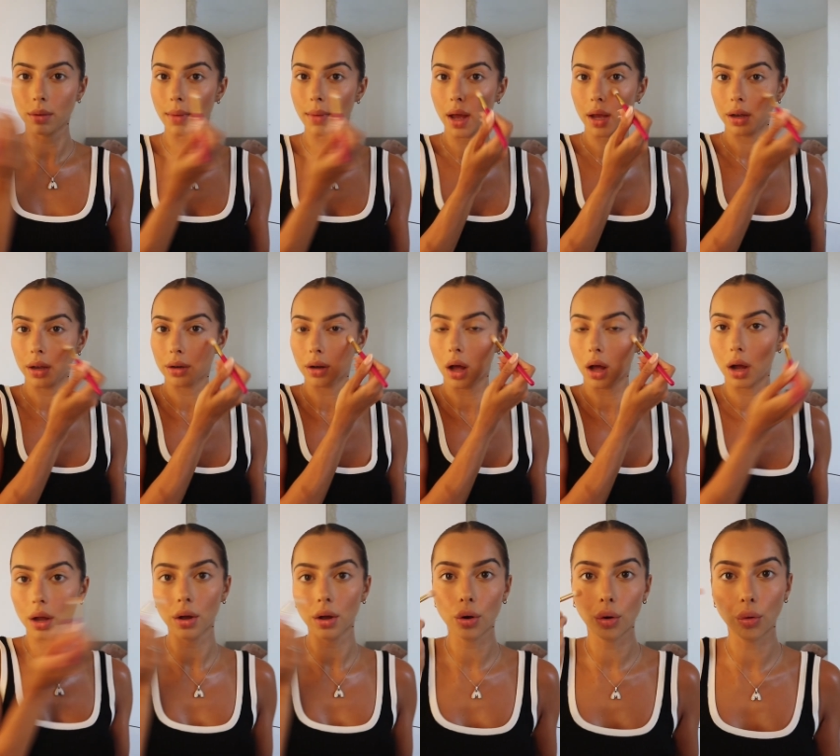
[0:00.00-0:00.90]
made
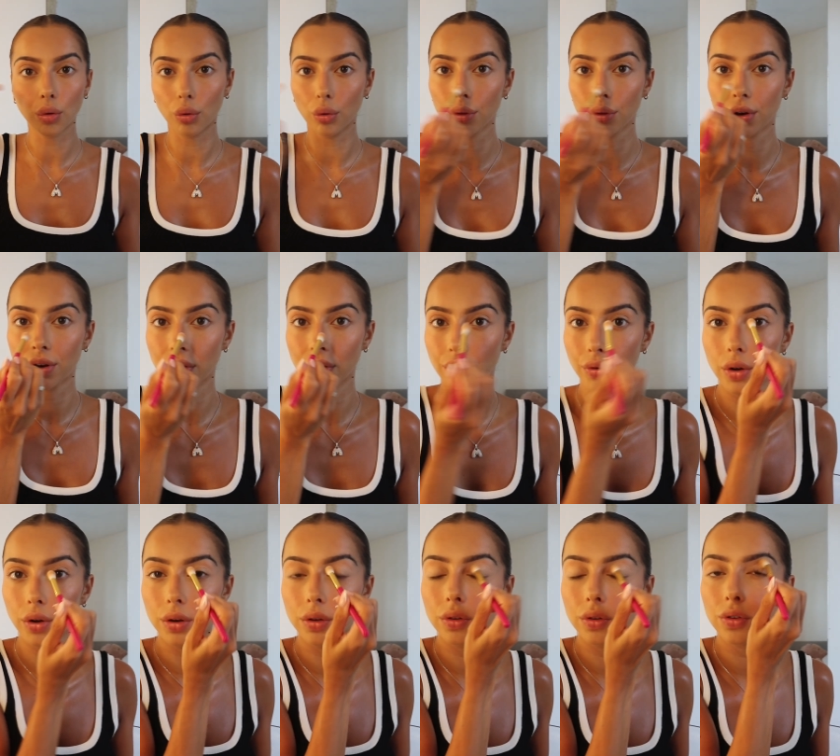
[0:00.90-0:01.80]
like all the
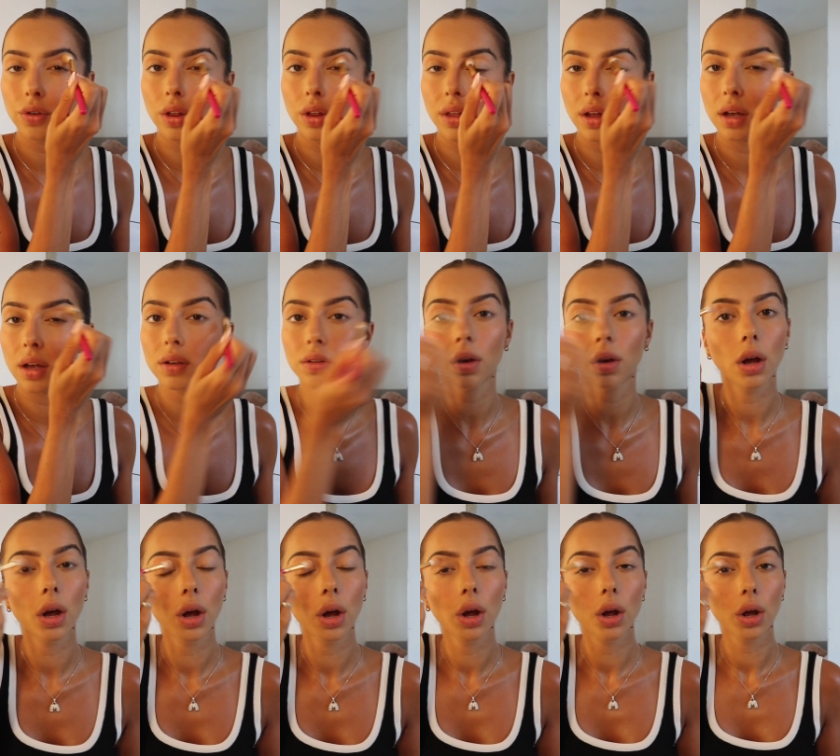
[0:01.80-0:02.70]
difference to this
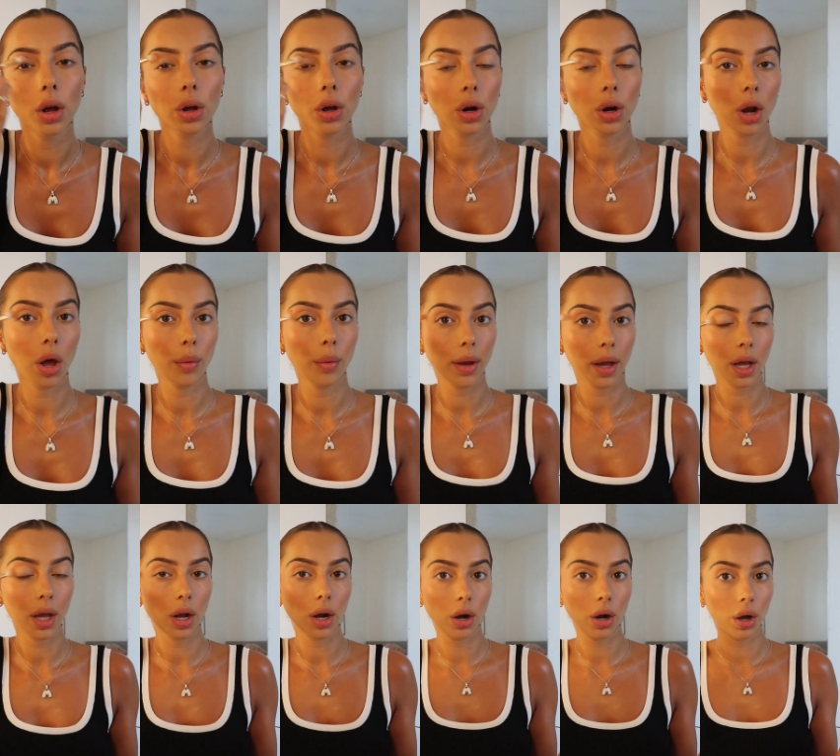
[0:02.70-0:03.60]

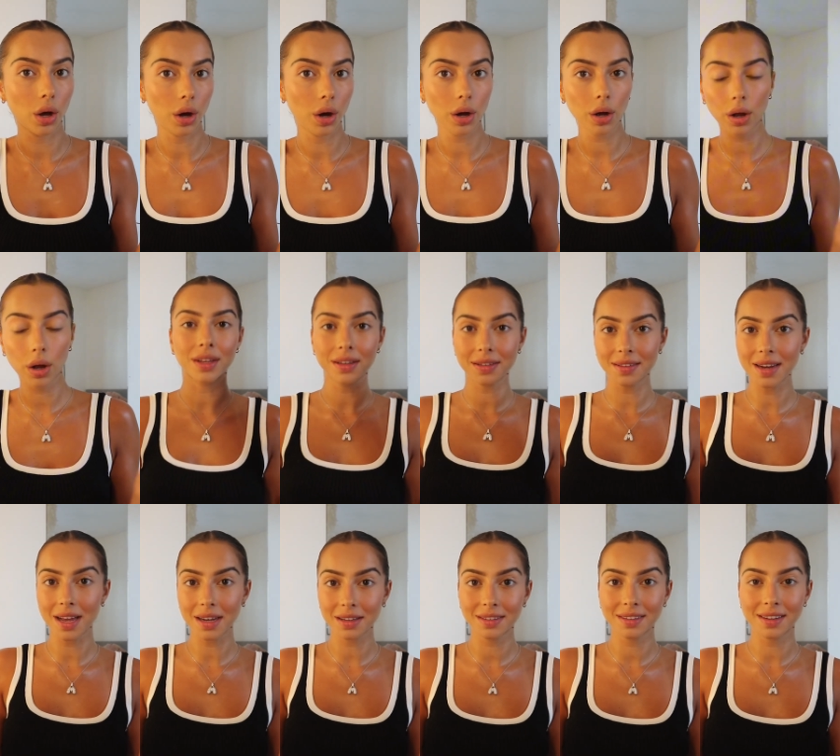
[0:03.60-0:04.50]
glowy look. This
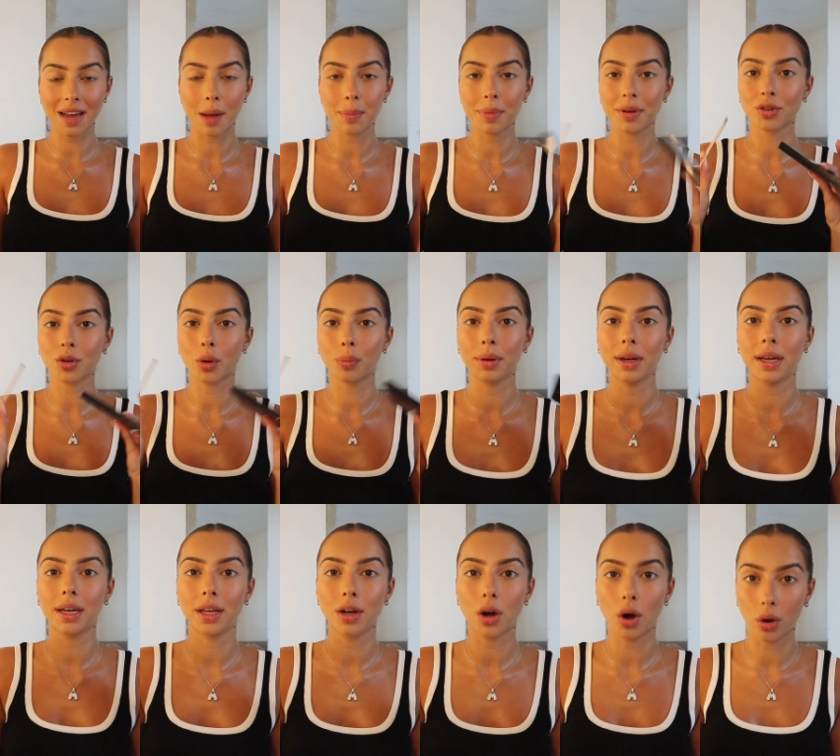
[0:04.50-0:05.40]
next step is
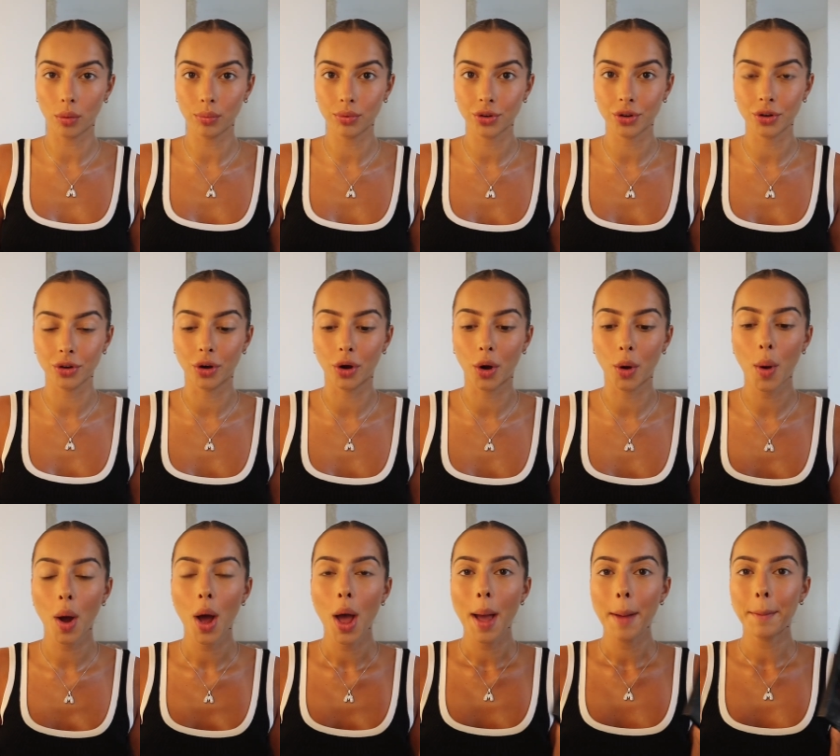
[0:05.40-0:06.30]
completely optional,
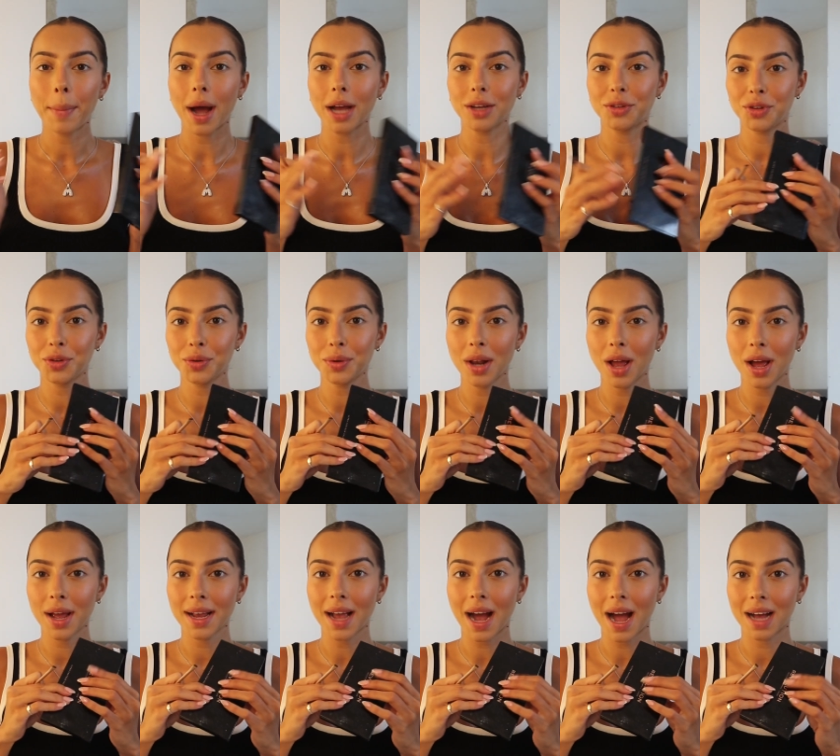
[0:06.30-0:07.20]
but I do
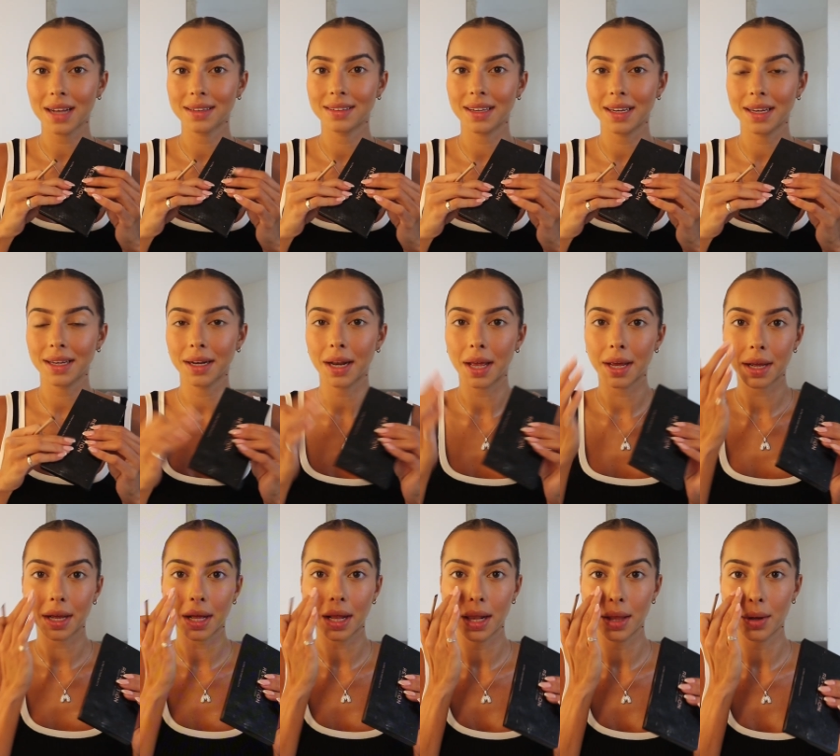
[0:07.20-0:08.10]
like adding
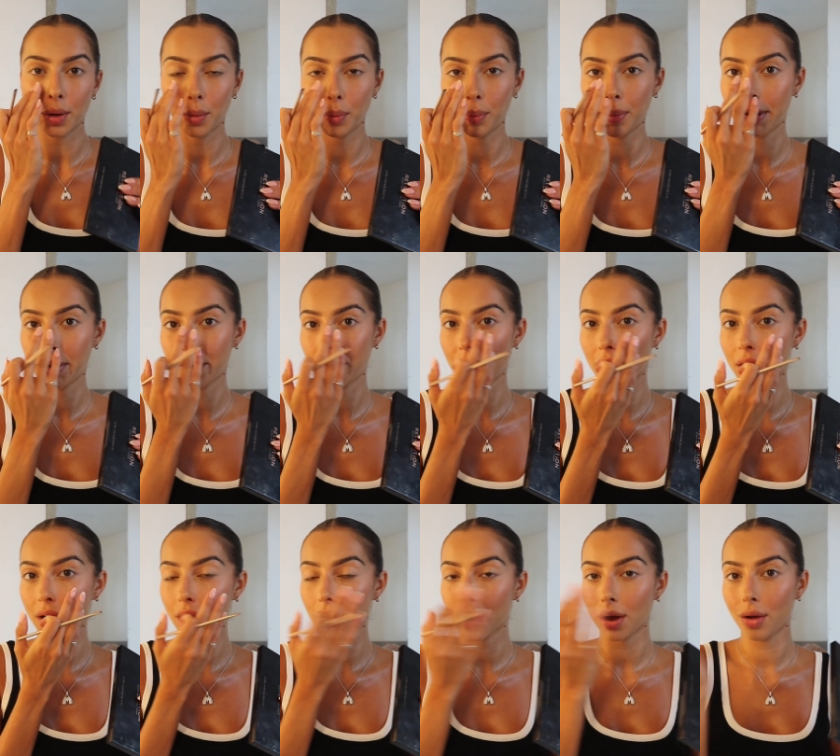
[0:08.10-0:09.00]
like a little bit of
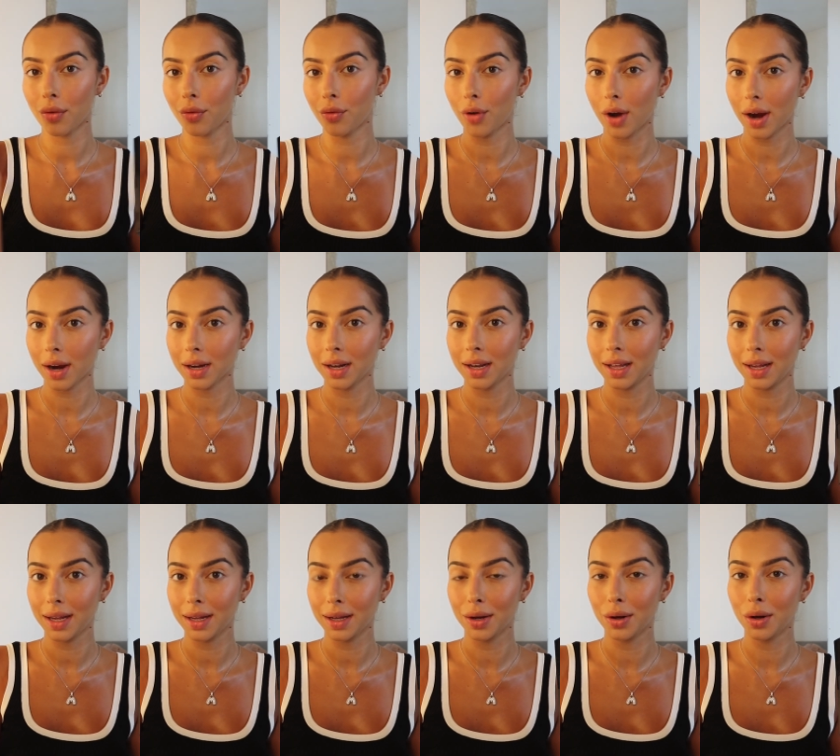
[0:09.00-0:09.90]
like a
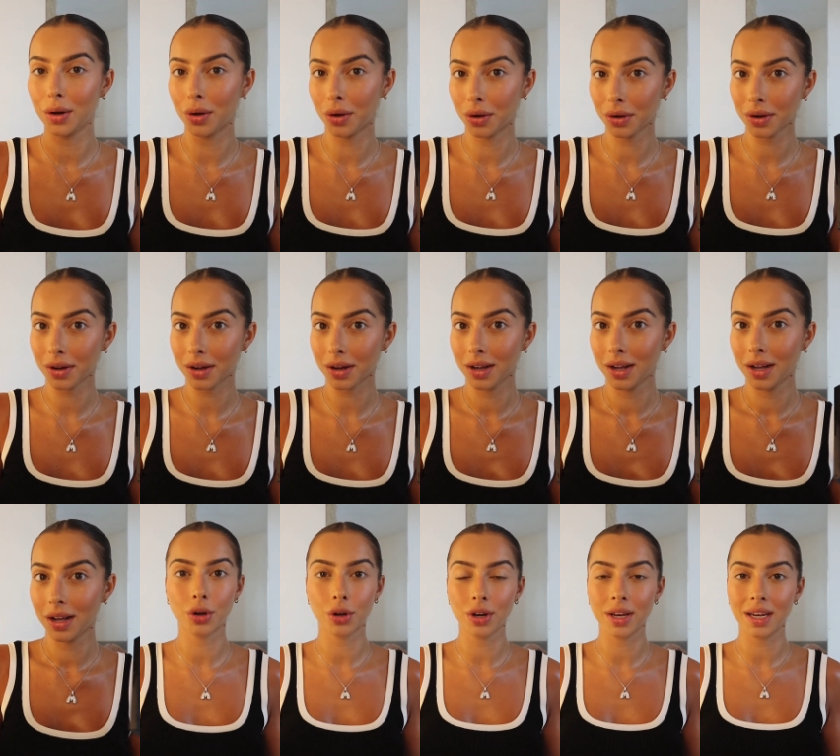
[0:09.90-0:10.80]
freckly look. You
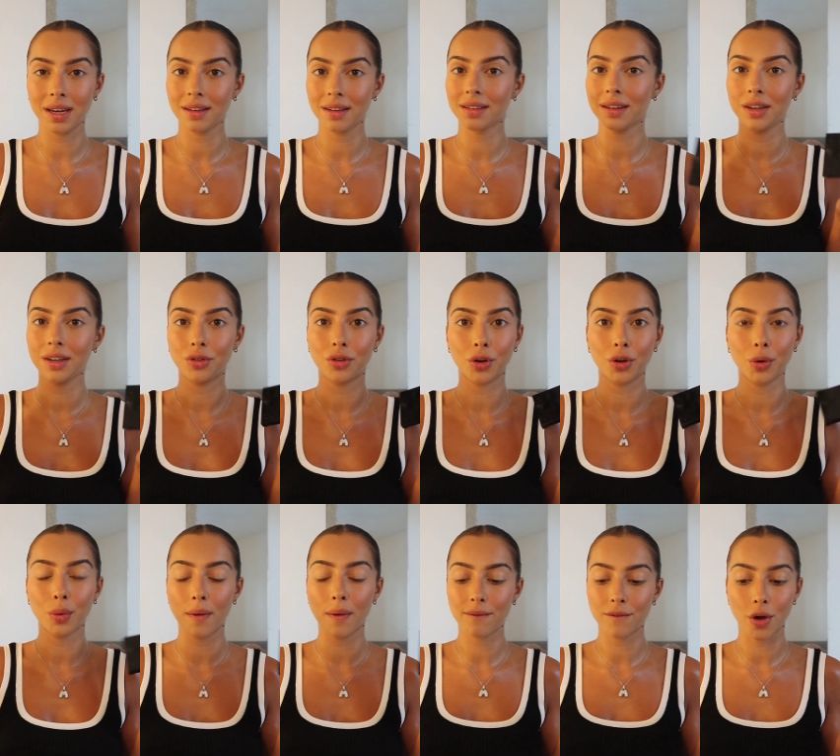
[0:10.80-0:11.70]
can easily
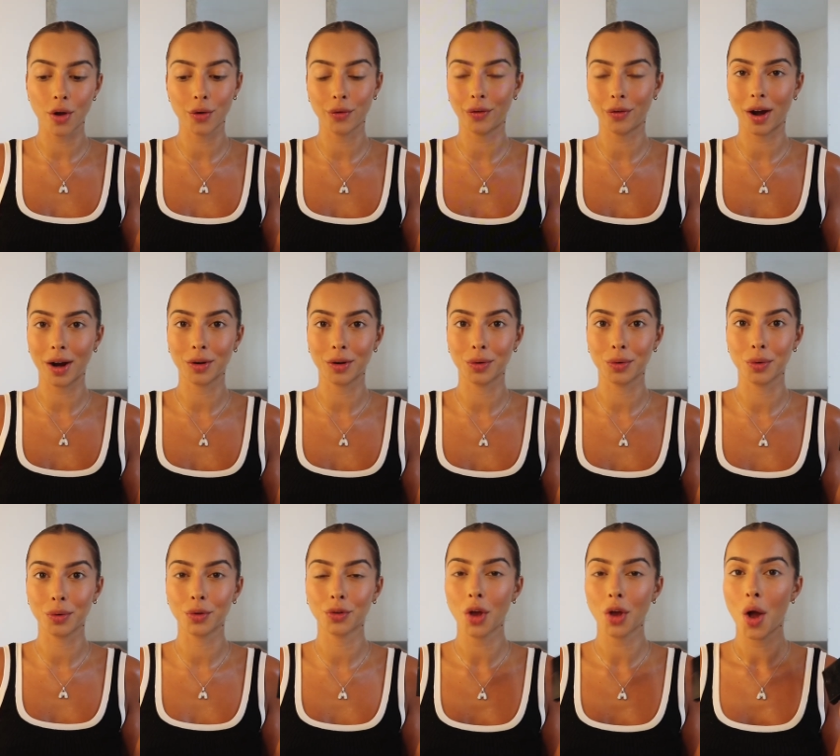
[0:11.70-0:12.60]
do faux
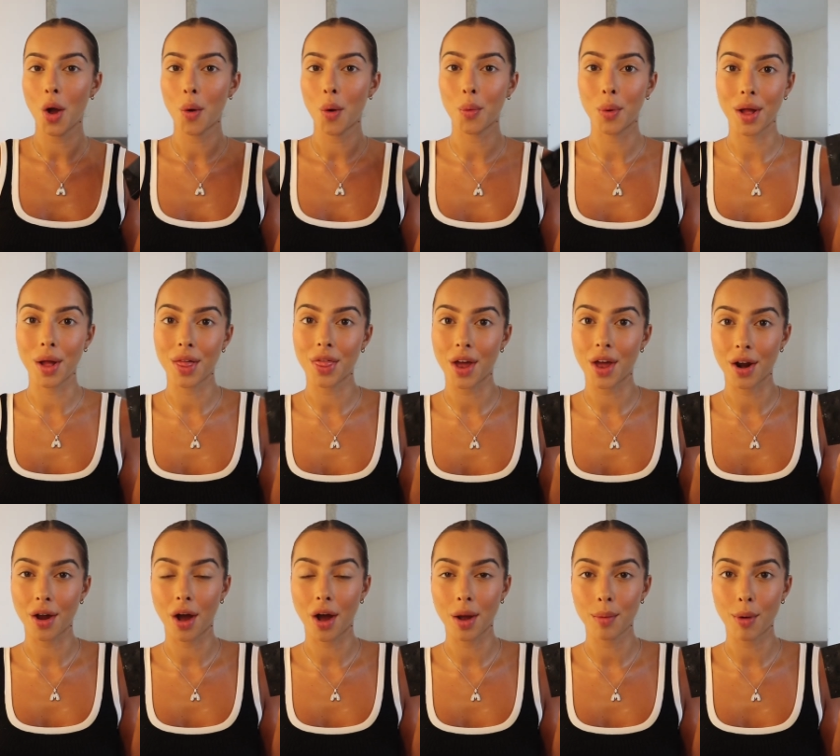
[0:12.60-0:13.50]
freckles with an
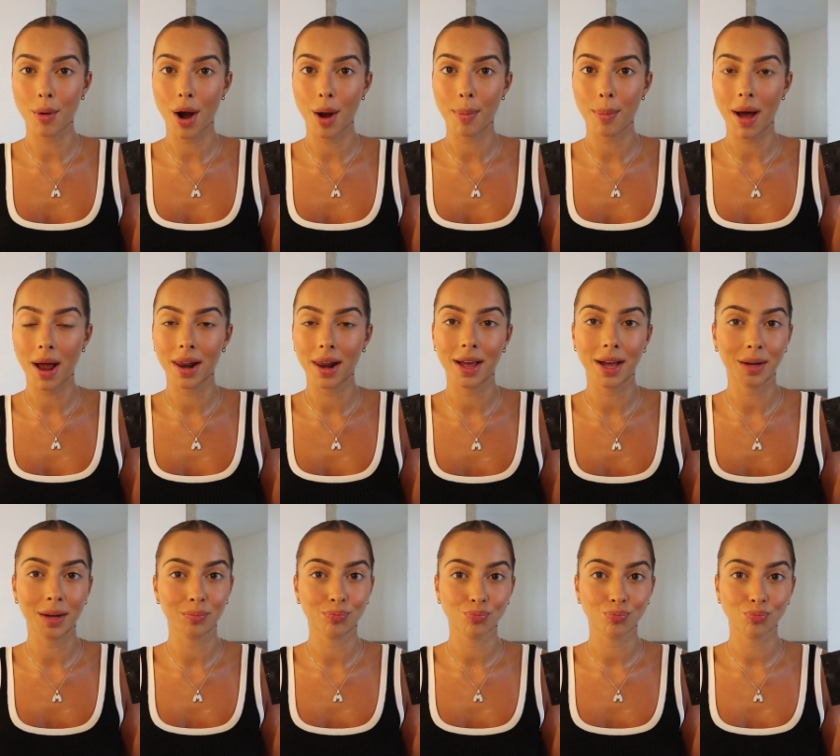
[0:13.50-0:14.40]
eyebrow palette